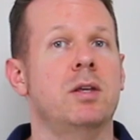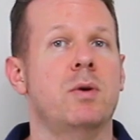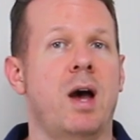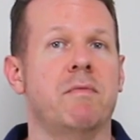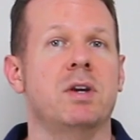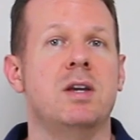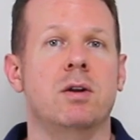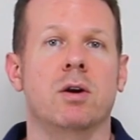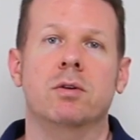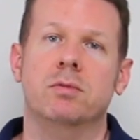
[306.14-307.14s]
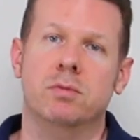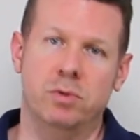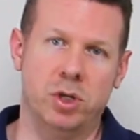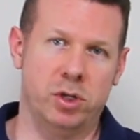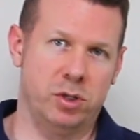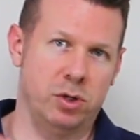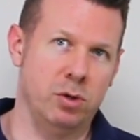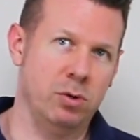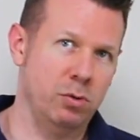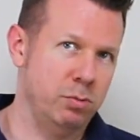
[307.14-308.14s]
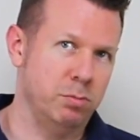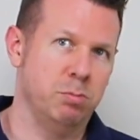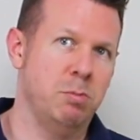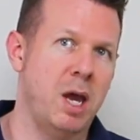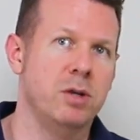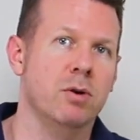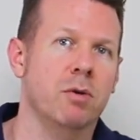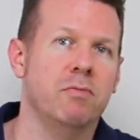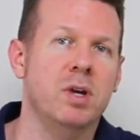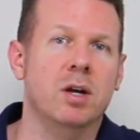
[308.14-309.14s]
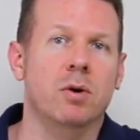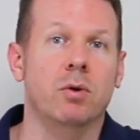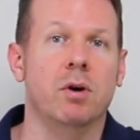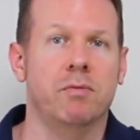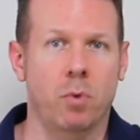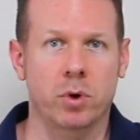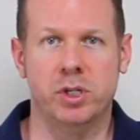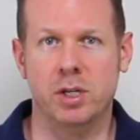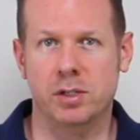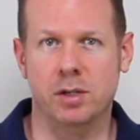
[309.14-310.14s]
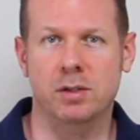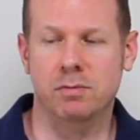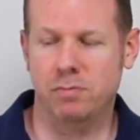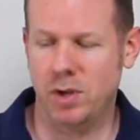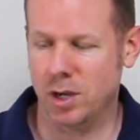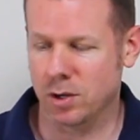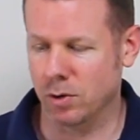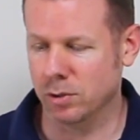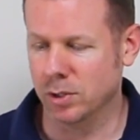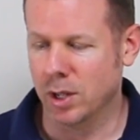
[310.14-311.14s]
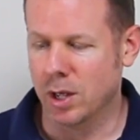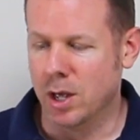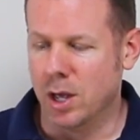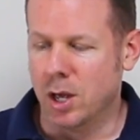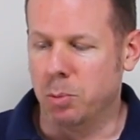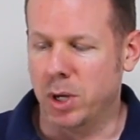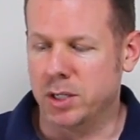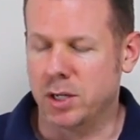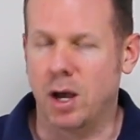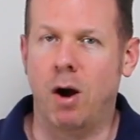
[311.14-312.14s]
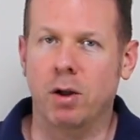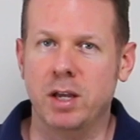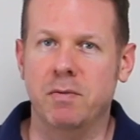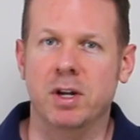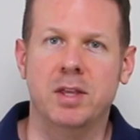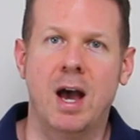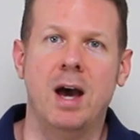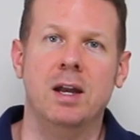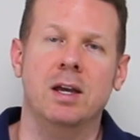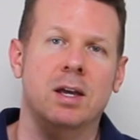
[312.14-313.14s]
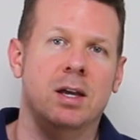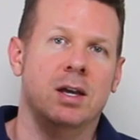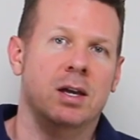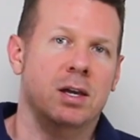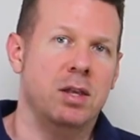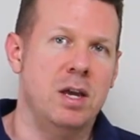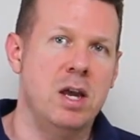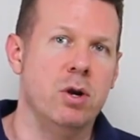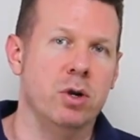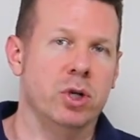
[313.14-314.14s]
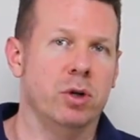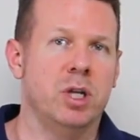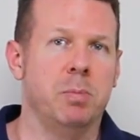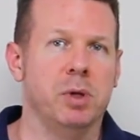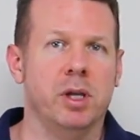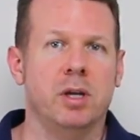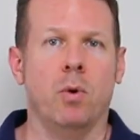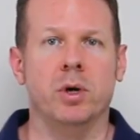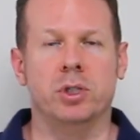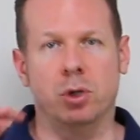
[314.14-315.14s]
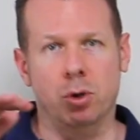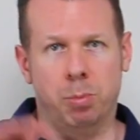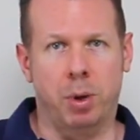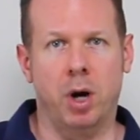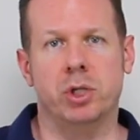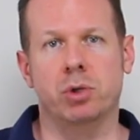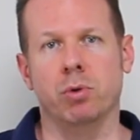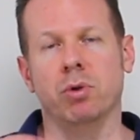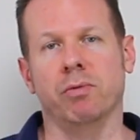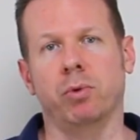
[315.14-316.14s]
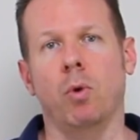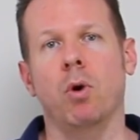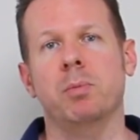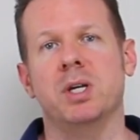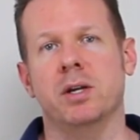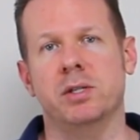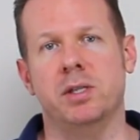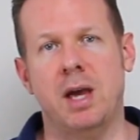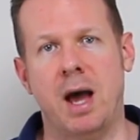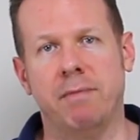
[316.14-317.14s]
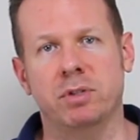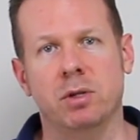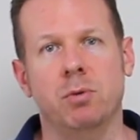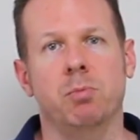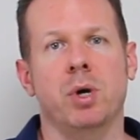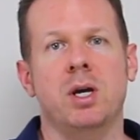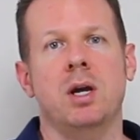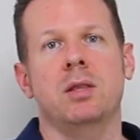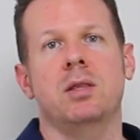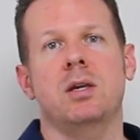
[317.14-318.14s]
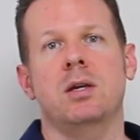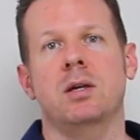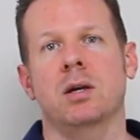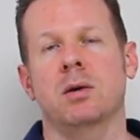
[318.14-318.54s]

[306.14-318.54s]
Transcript: that you have a heater just to make your vehicle a 4-season vehicle. But I'll leave it at that. The heaters are typically going to punch through the floor because they have to bring in the